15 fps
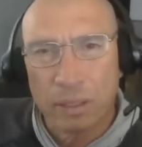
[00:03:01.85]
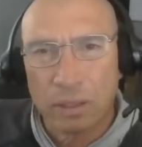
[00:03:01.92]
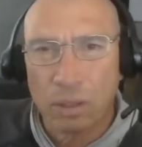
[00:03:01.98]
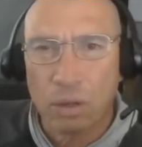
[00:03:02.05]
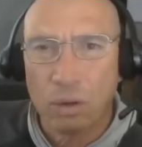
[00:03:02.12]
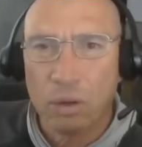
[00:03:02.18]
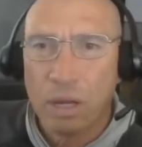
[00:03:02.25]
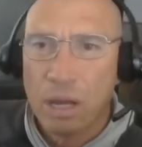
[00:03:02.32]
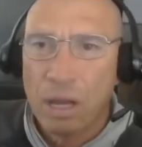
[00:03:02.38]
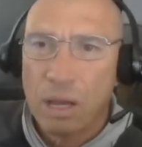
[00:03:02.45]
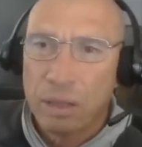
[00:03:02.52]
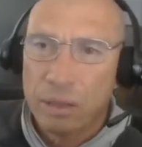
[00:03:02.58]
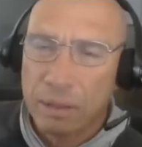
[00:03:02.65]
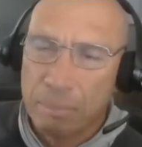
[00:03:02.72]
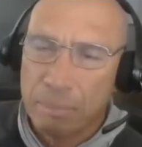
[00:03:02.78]
So
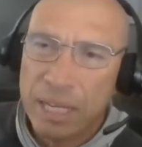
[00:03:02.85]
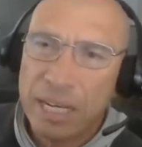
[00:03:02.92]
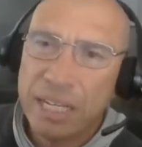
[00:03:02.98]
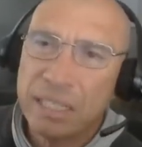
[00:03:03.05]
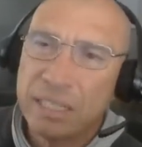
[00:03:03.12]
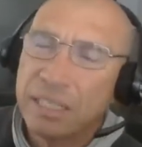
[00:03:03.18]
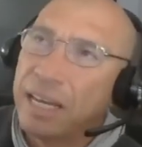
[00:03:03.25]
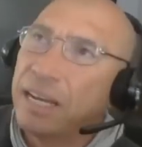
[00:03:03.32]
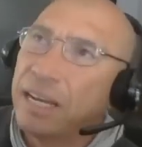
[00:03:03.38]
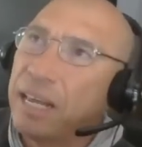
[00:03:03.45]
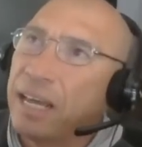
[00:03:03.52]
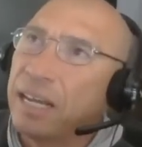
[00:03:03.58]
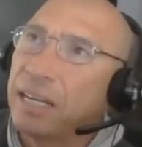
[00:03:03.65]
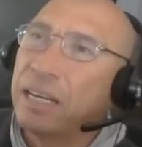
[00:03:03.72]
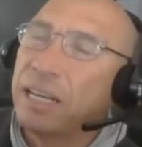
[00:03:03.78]
the meetings
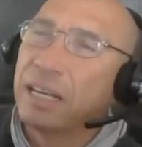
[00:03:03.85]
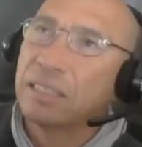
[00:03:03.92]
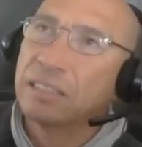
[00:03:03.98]
at